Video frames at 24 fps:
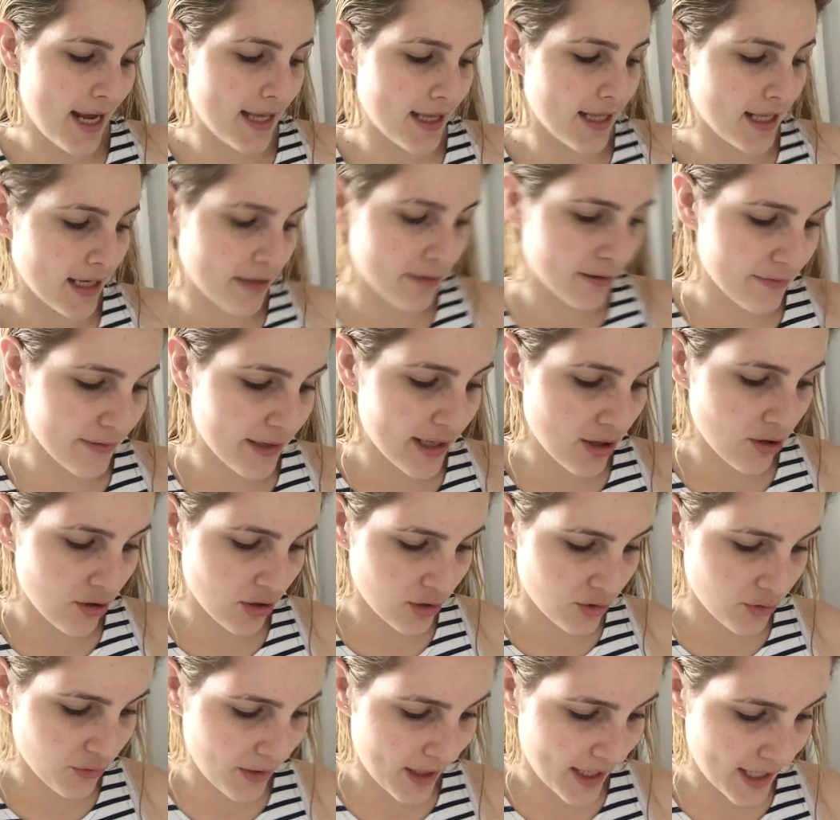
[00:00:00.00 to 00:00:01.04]
and then I was reading it on the
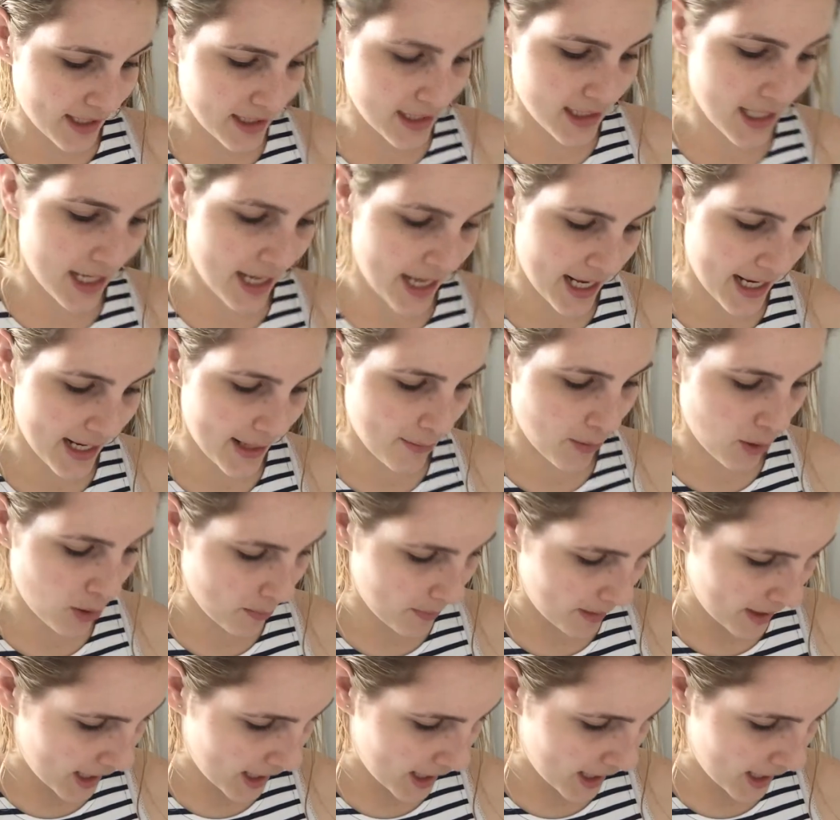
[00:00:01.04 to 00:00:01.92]
train today and I'm on